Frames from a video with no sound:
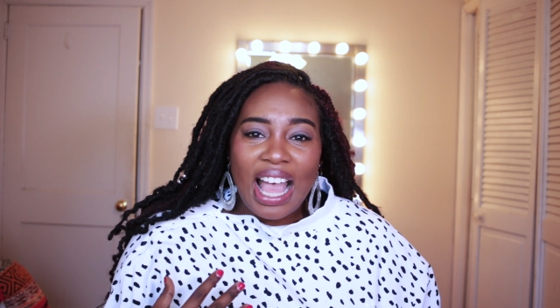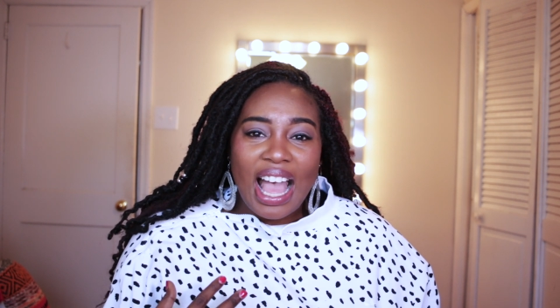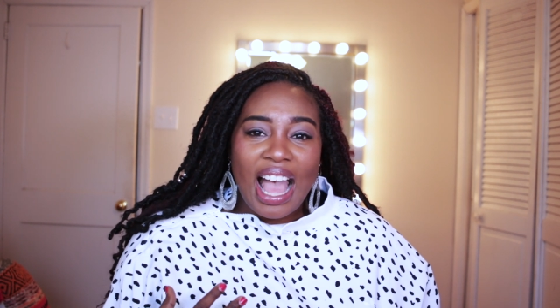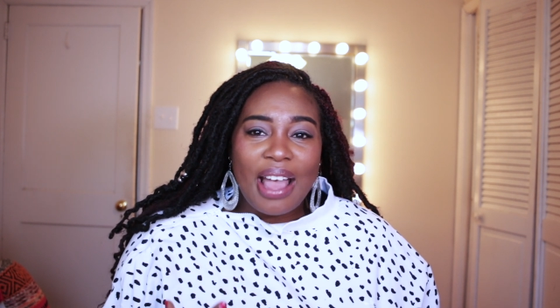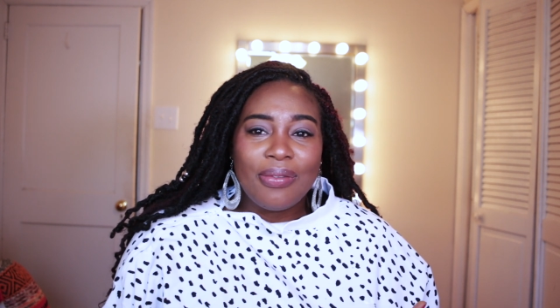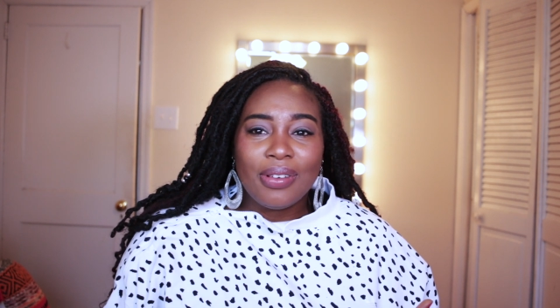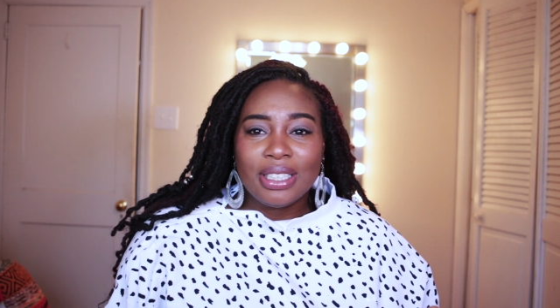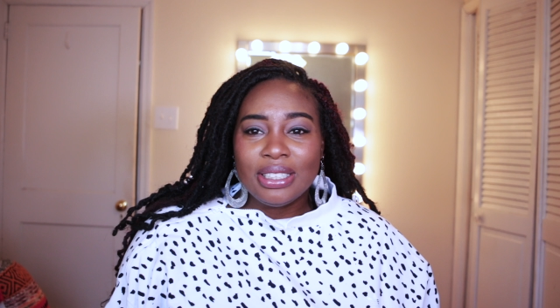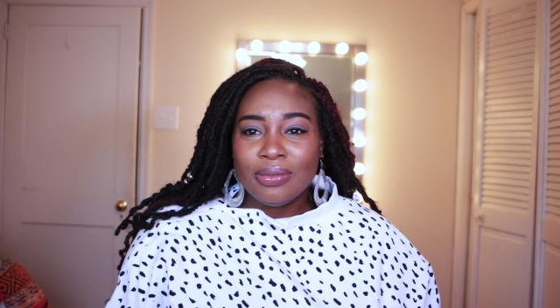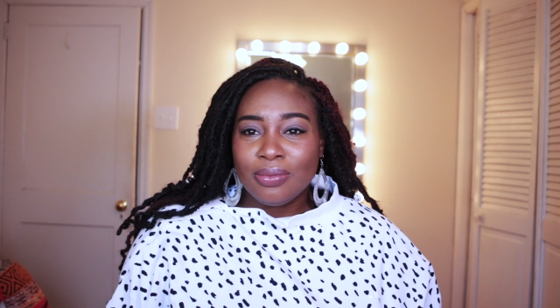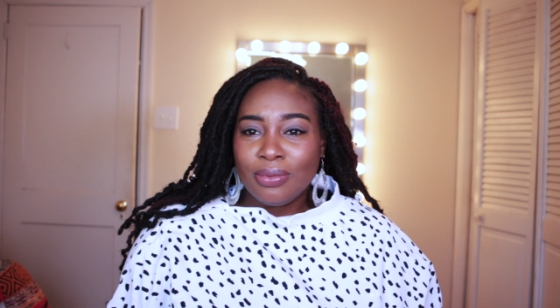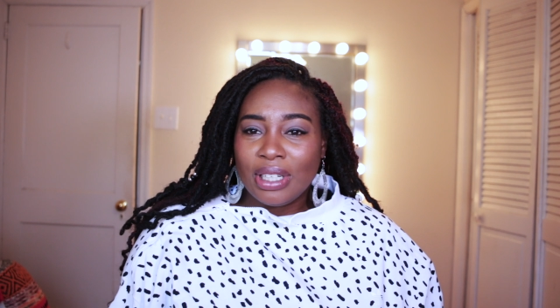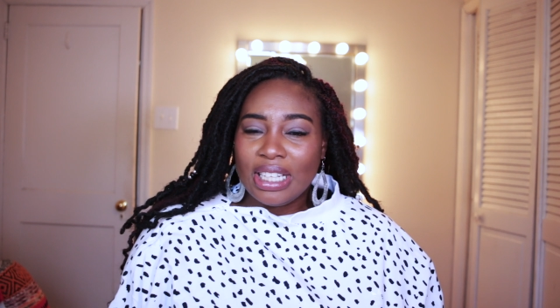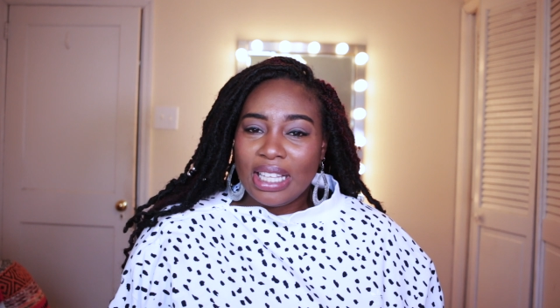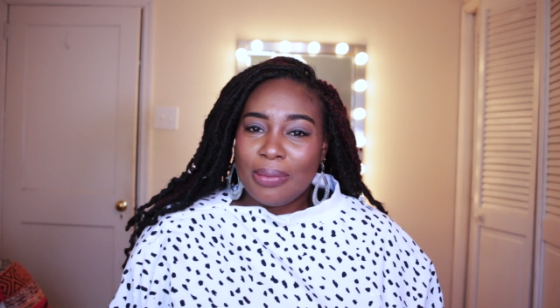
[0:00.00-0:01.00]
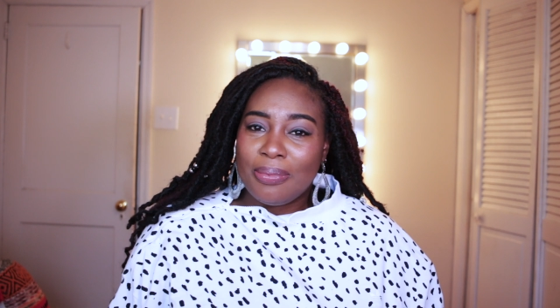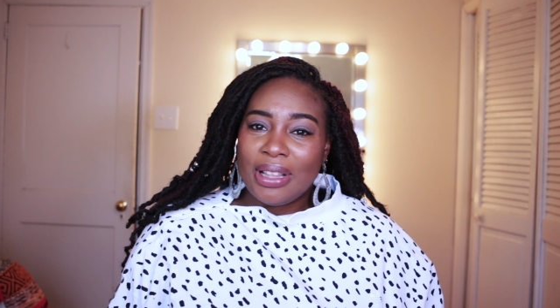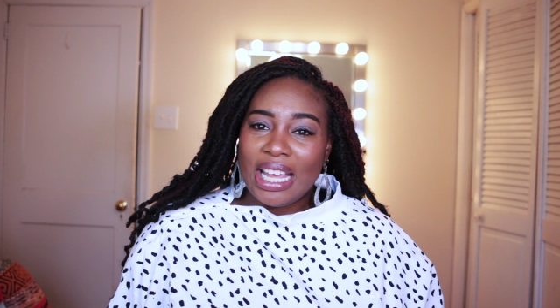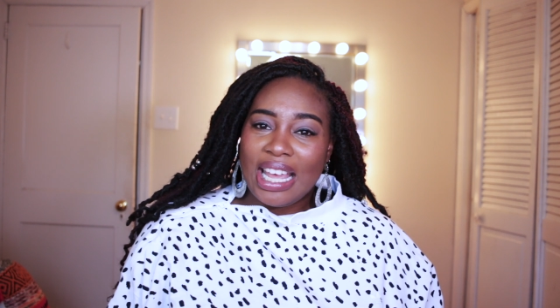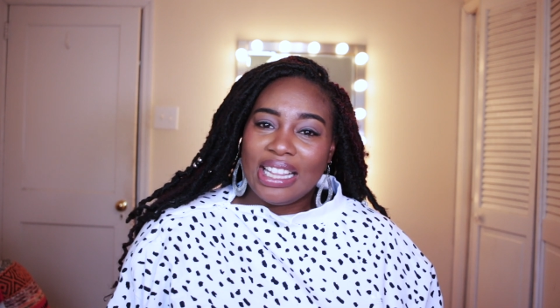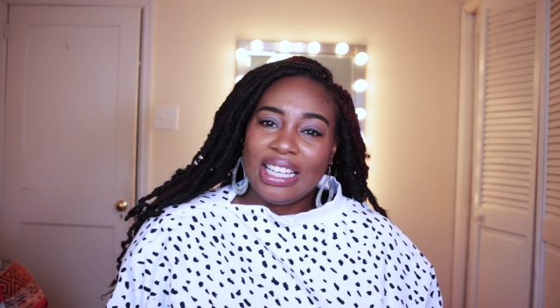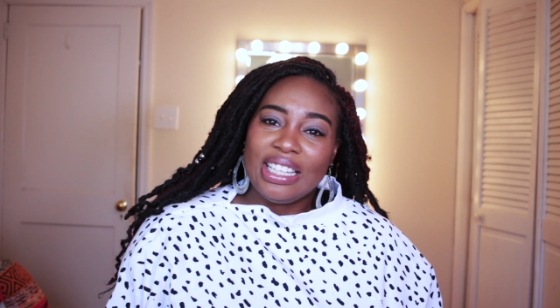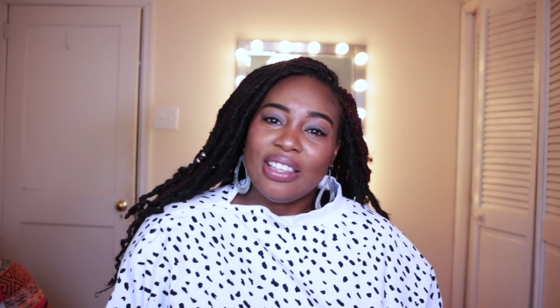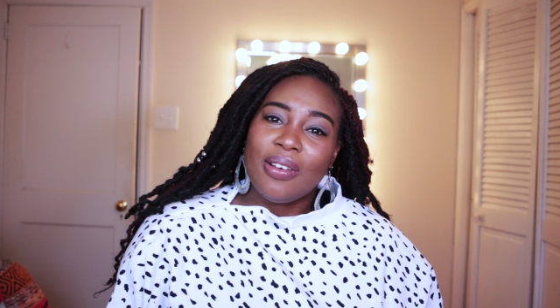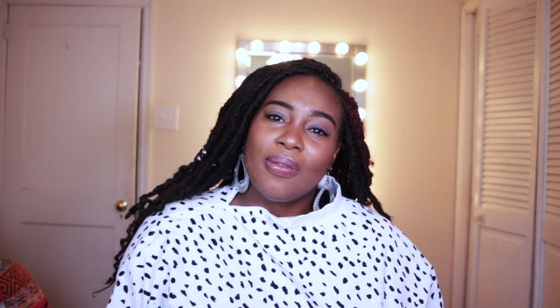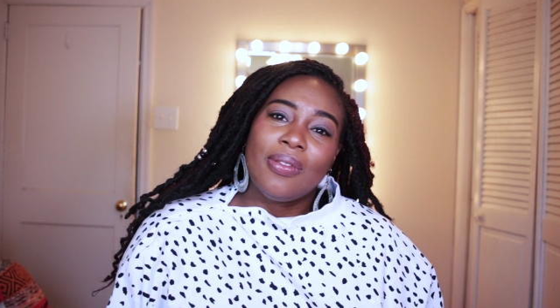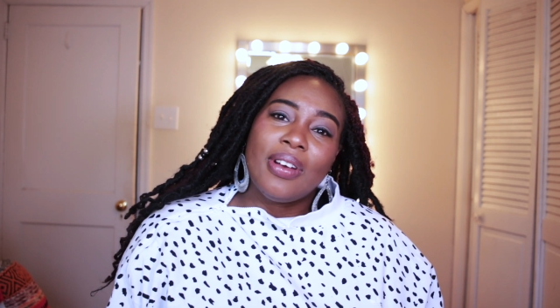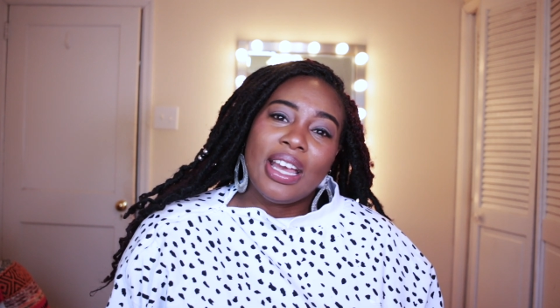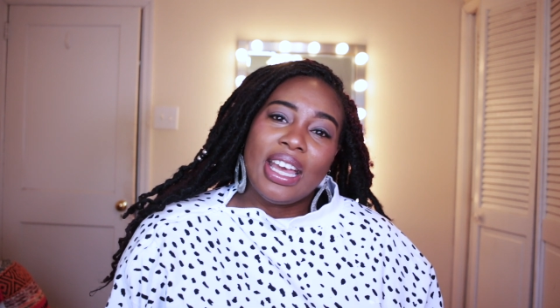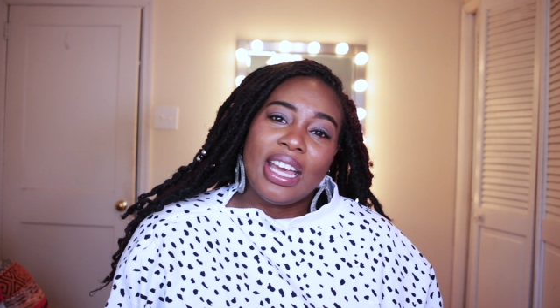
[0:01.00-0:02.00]
I wasn't really planning the
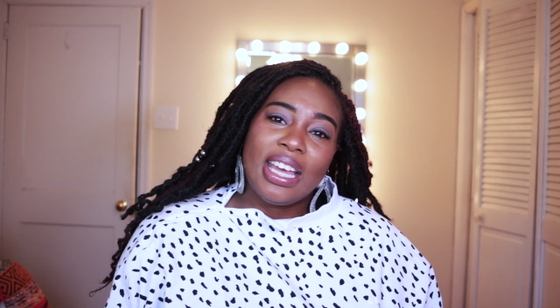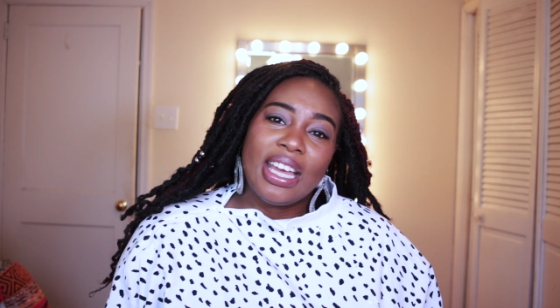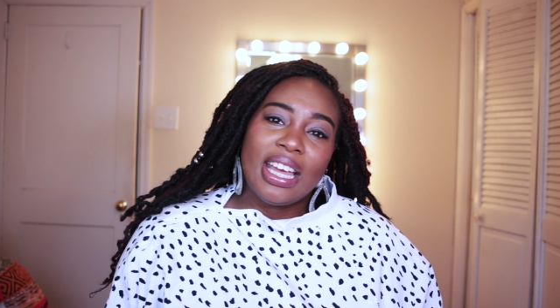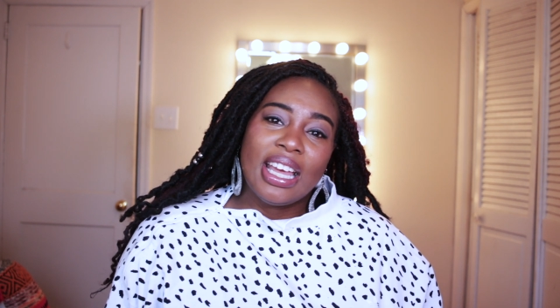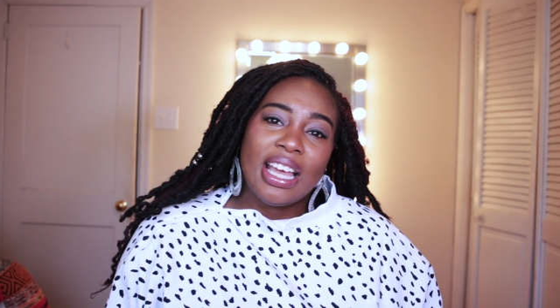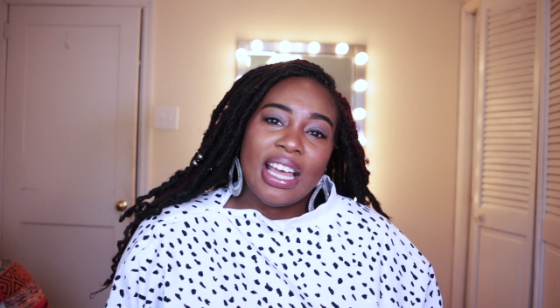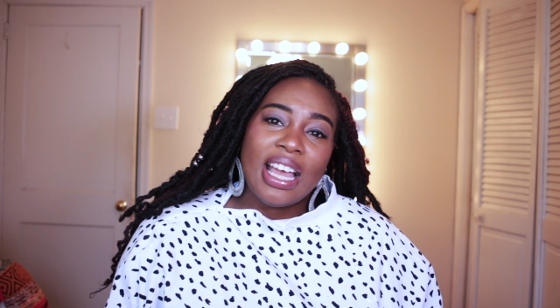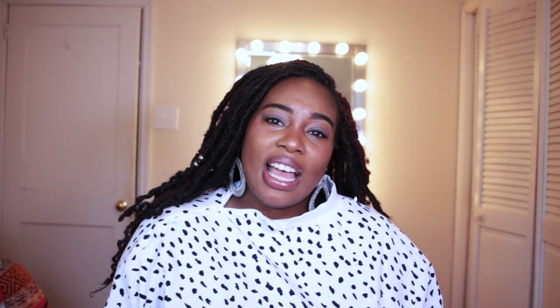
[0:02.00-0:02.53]
way